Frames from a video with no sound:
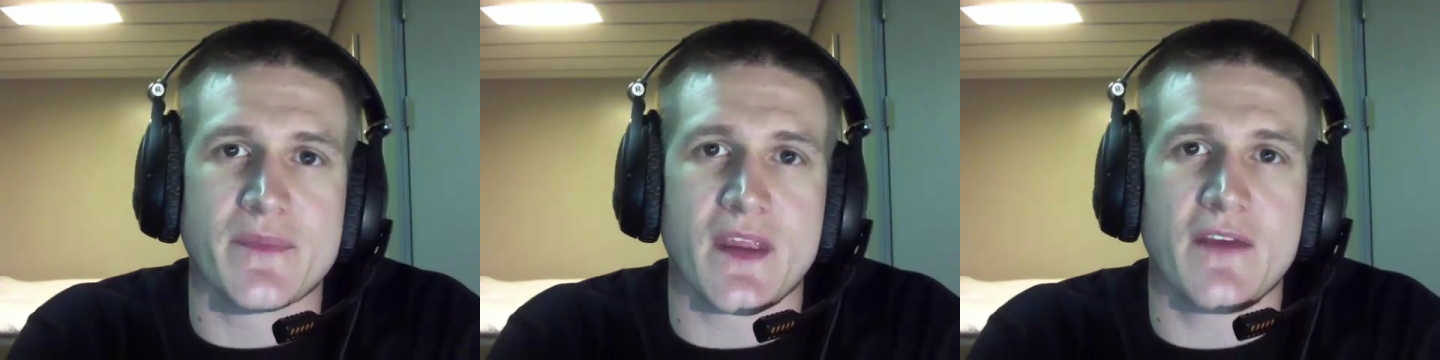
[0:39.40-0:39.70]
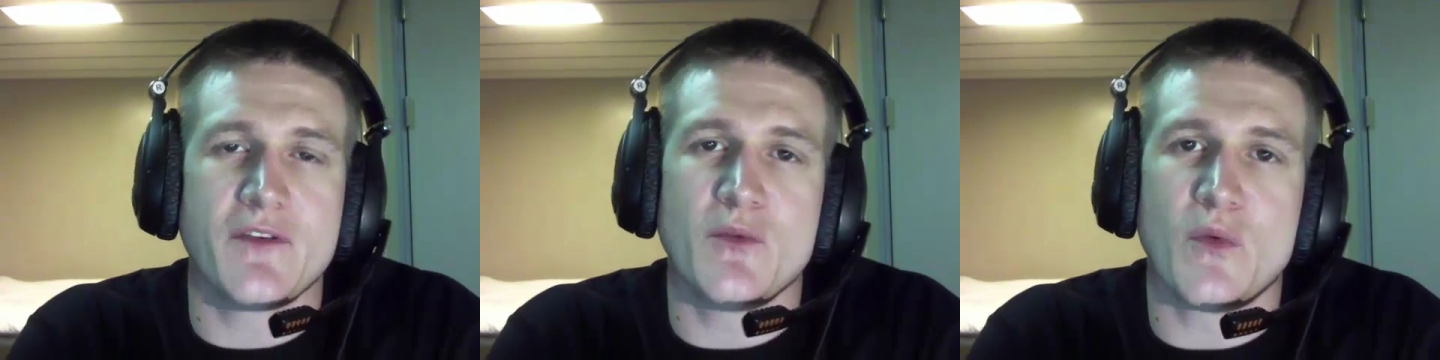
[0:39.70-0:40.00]

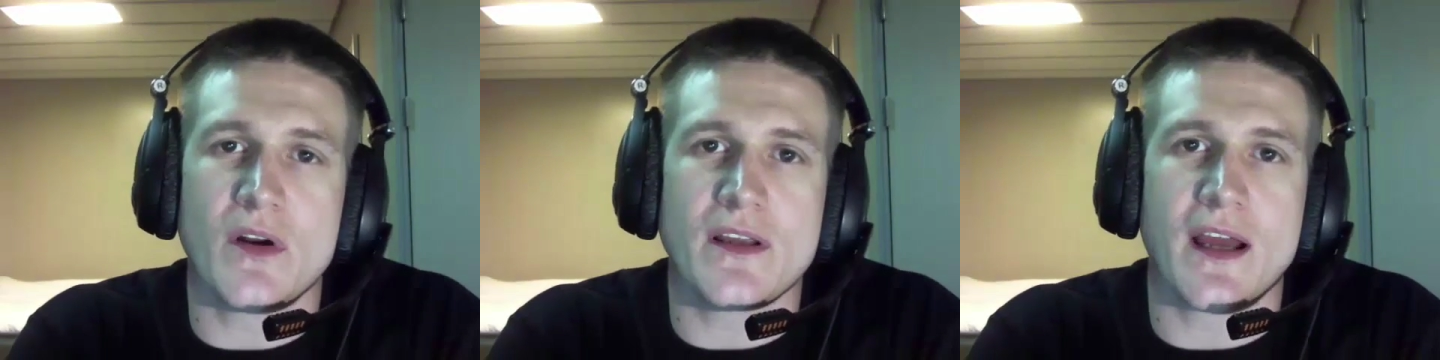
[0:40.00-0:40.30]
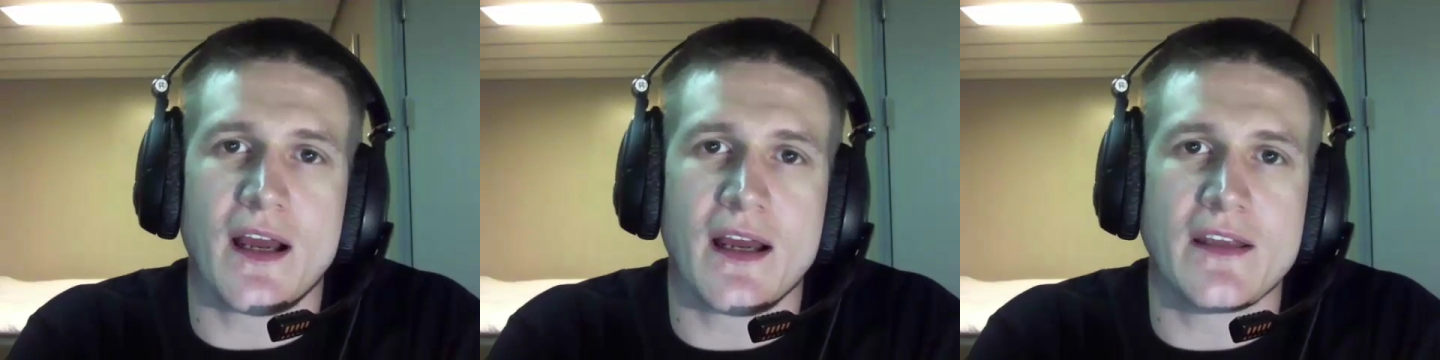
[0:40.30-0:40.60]
if you want a
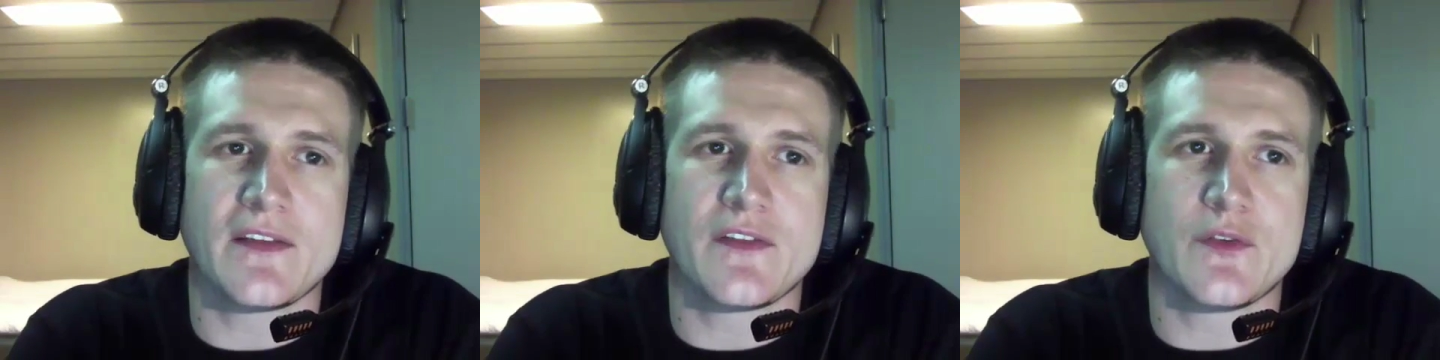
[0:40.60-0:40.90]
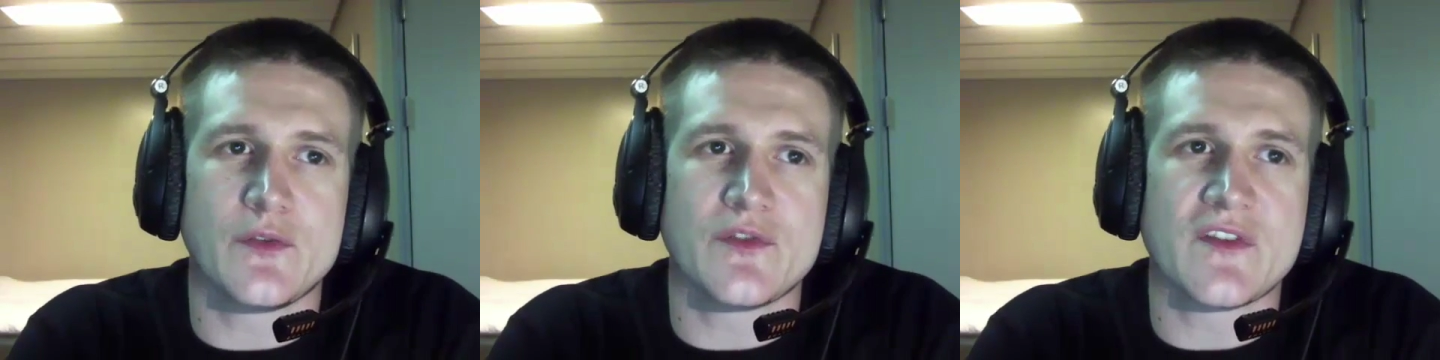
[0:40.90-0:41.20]
guy
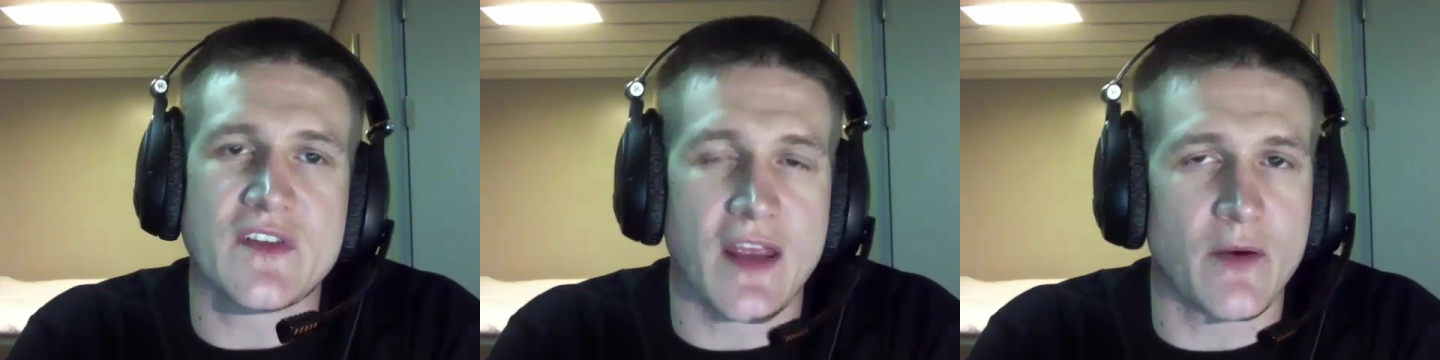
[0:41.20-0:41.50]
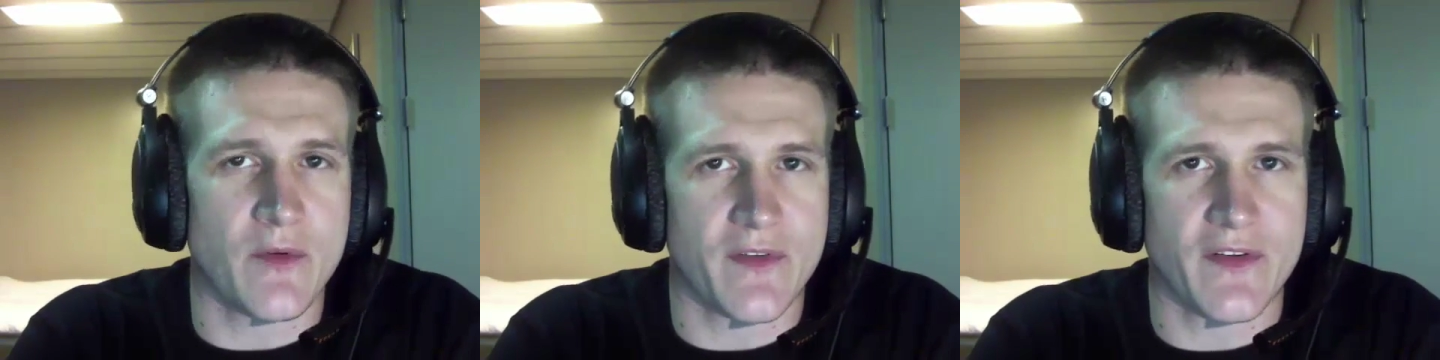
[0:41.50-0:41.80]
to stay
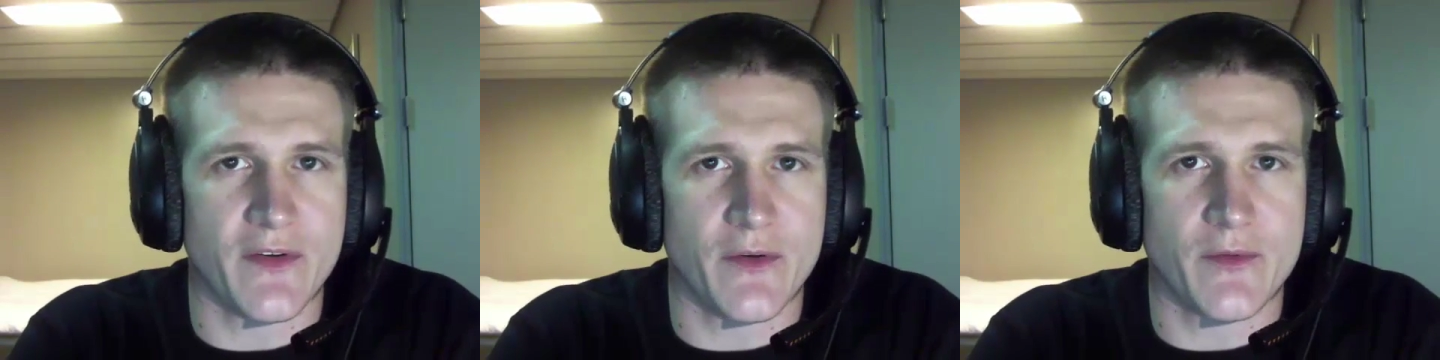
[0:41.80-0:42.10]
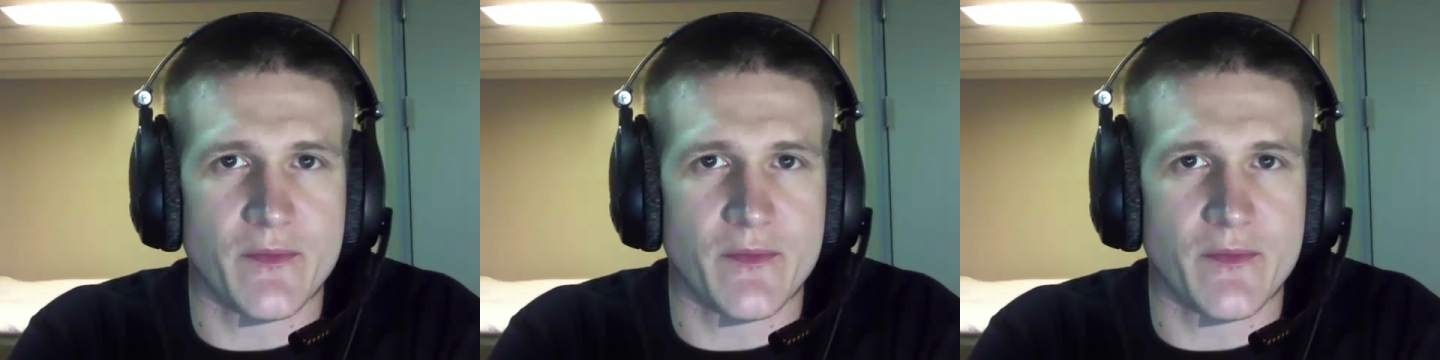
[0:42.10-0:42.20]
with you,